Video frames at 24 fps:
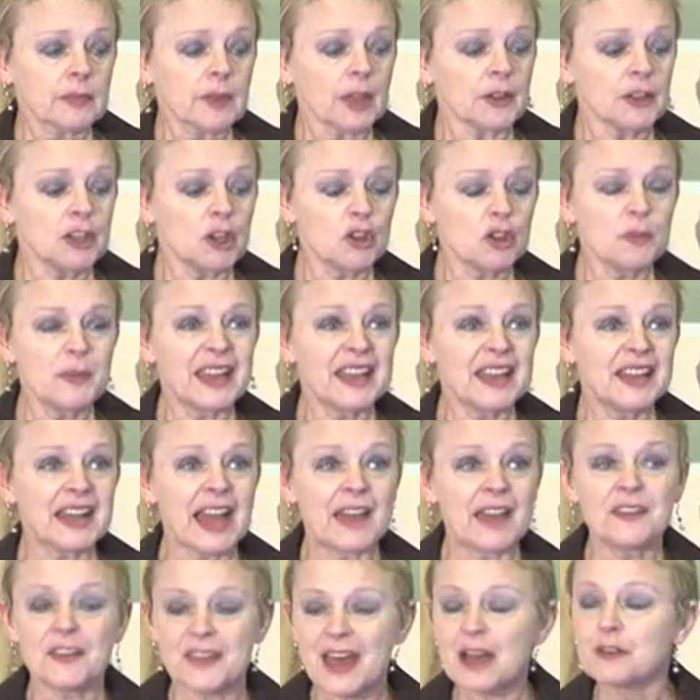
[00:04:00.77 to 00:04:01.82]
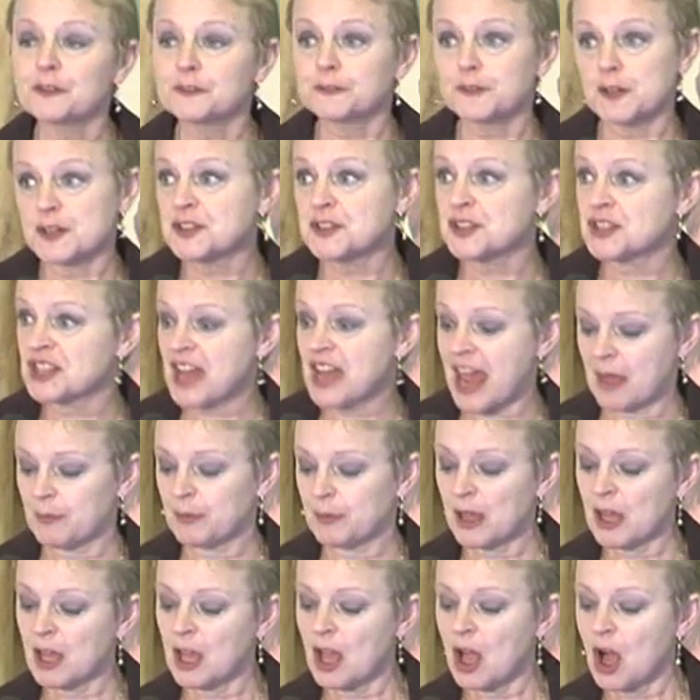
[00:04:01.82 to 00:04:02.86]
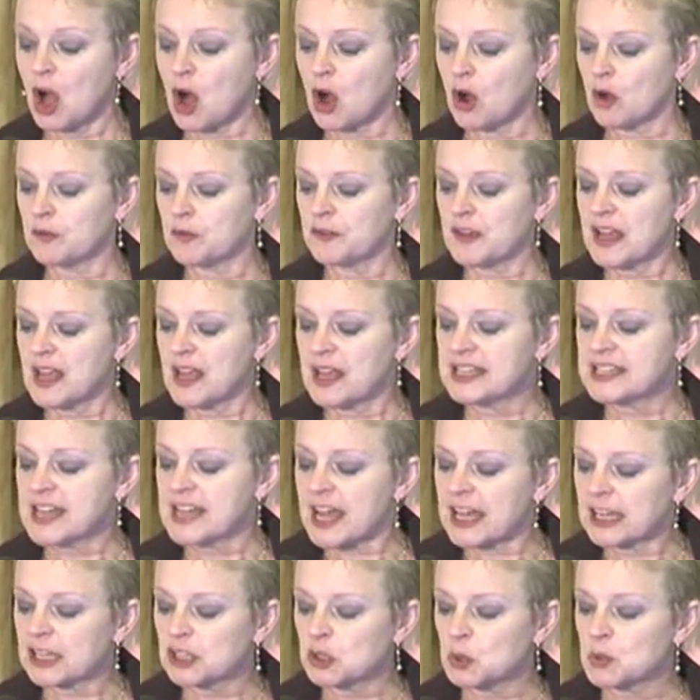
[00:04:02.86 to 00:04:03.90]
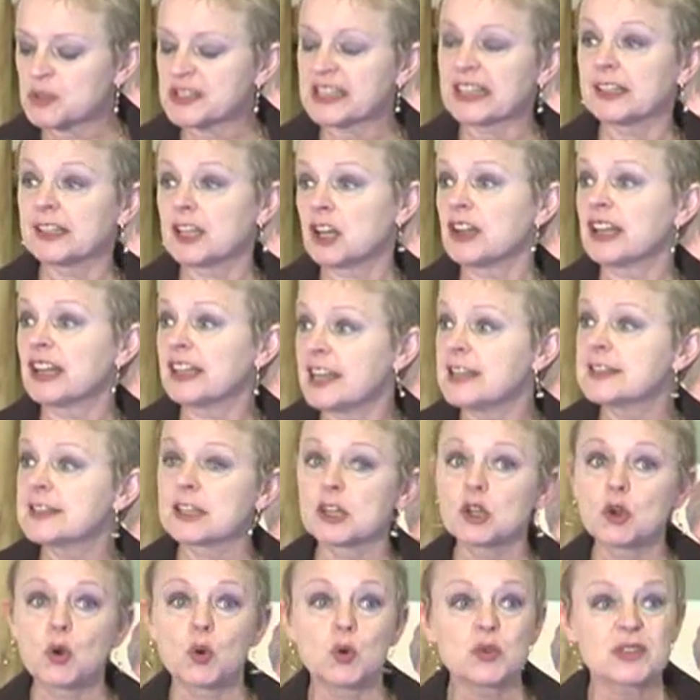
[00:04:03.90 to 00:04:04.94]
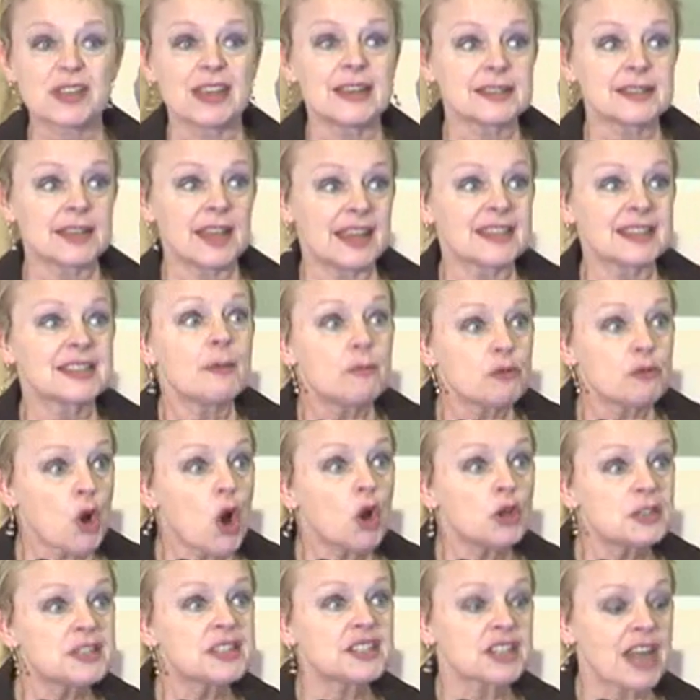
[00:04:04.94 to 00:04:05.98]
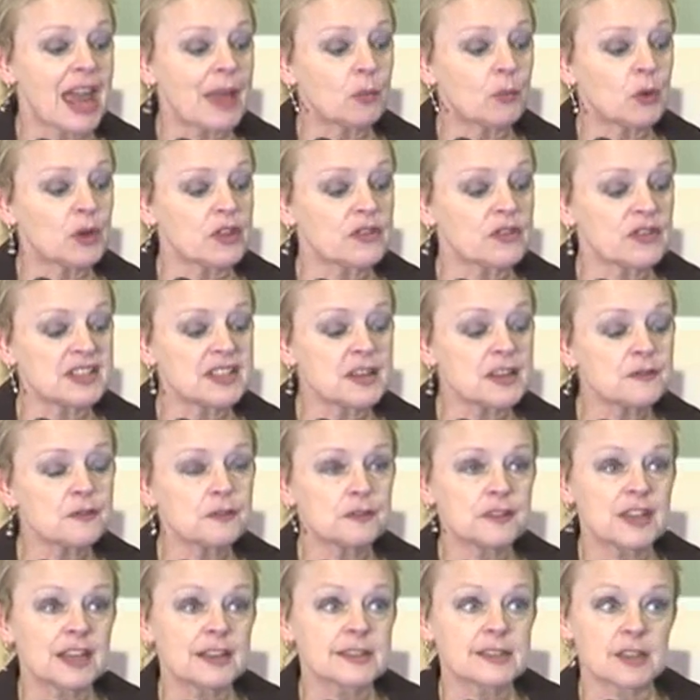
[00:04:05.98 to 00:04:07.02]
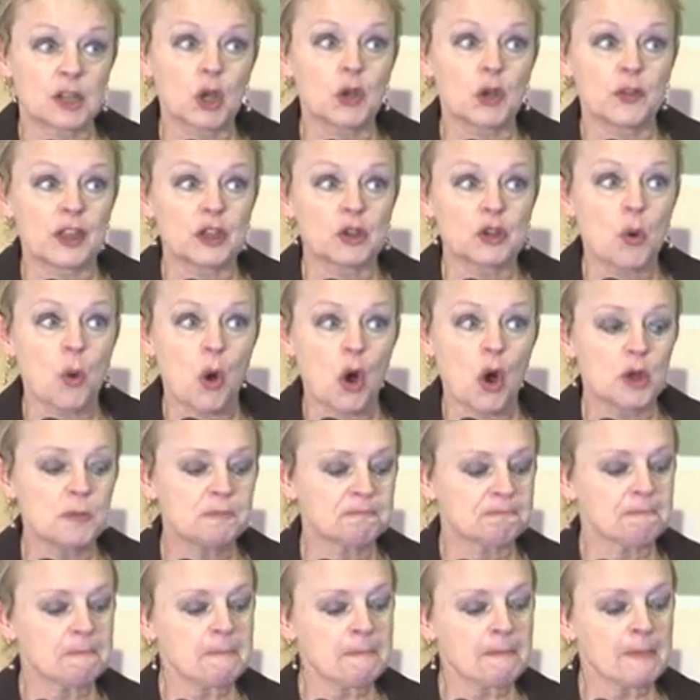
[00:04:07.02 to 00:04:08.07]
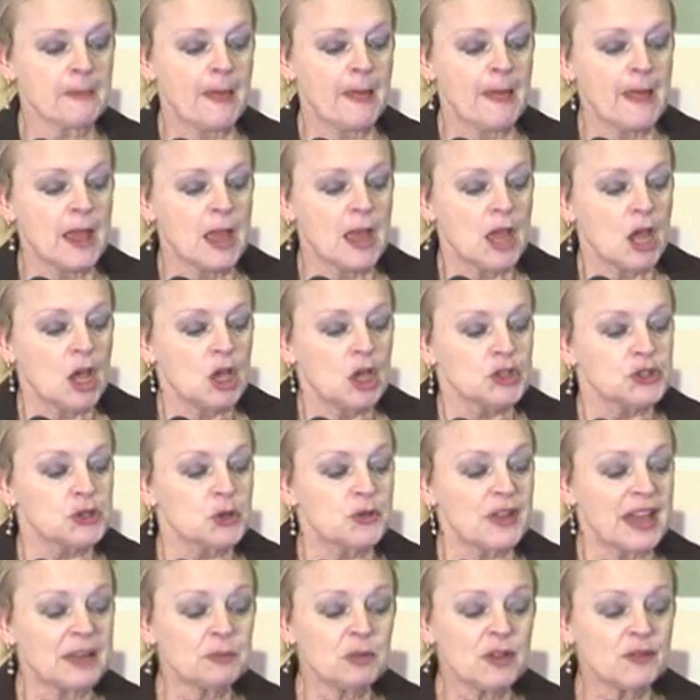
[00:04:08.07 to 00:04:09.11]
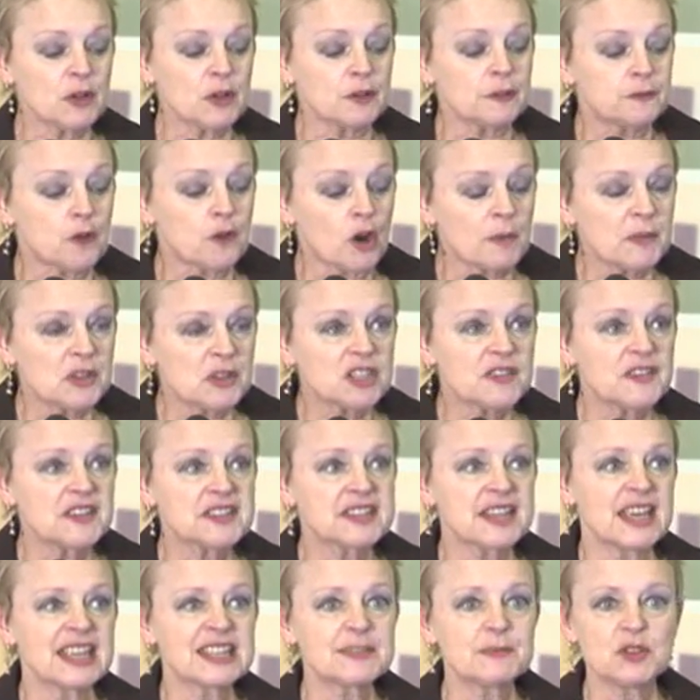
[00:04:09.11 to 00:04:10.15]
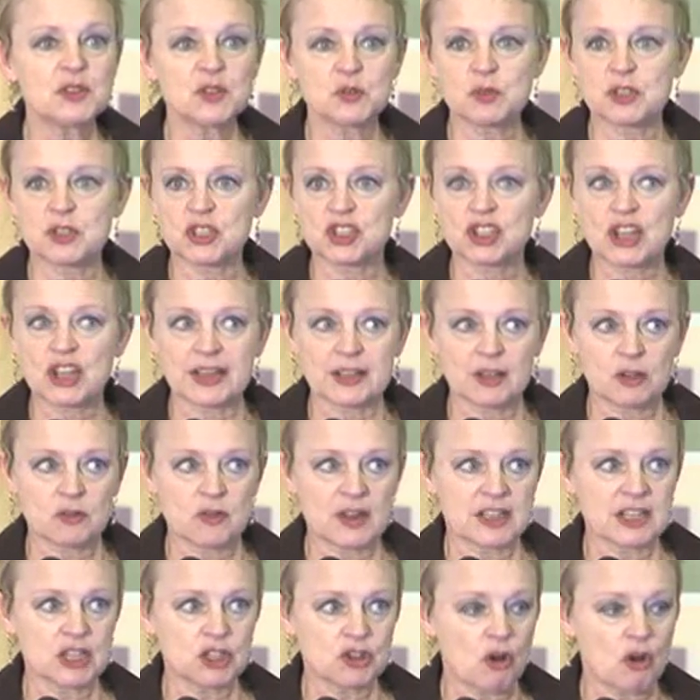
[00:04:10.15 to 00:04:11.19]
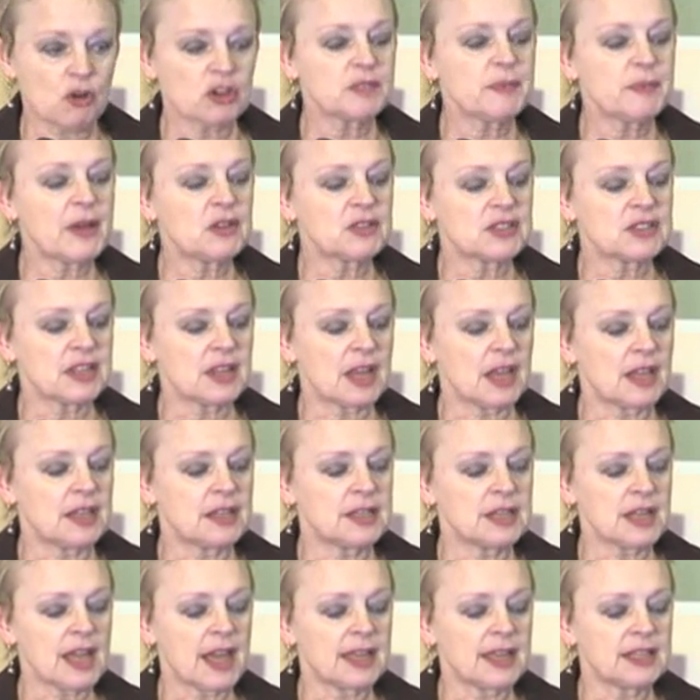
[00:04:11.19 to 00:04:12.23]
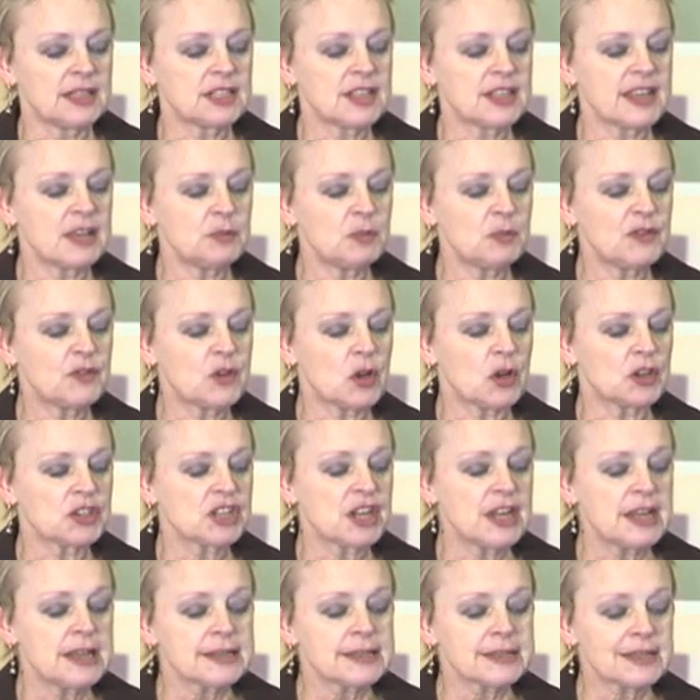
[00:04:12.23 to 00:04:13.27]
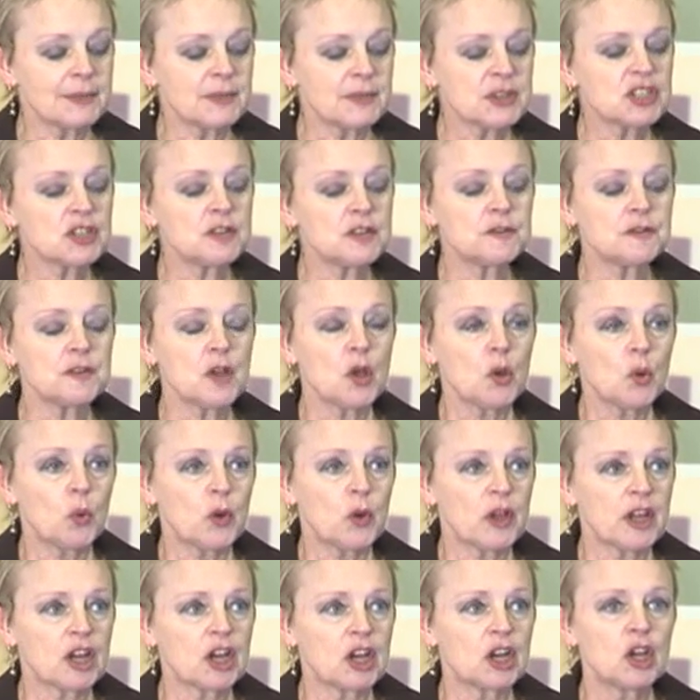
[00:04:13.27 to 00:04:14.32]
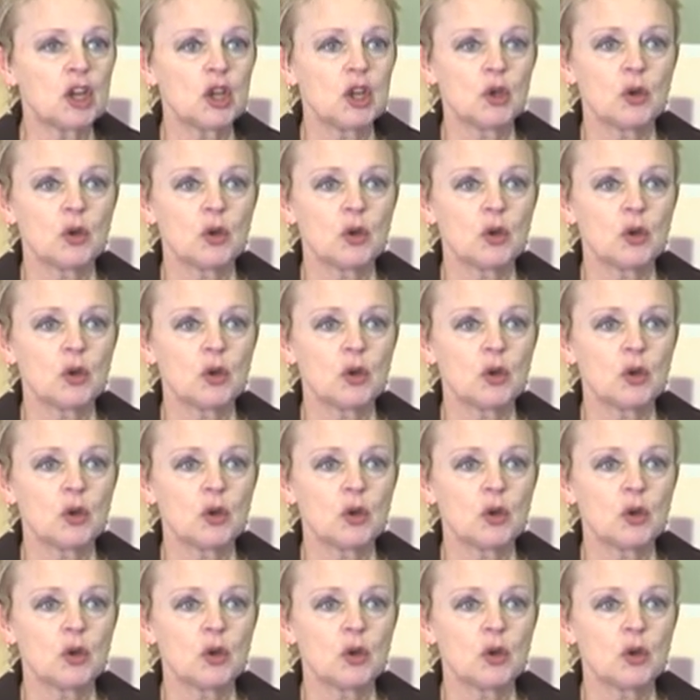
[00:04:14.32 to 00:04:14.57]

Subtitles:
near the beginning, and that first step of diagnosing learning needs and goals is a broad step where there are different things that go on. So then we've got formative assessment, which Janet already talked about, and then we've got summative, where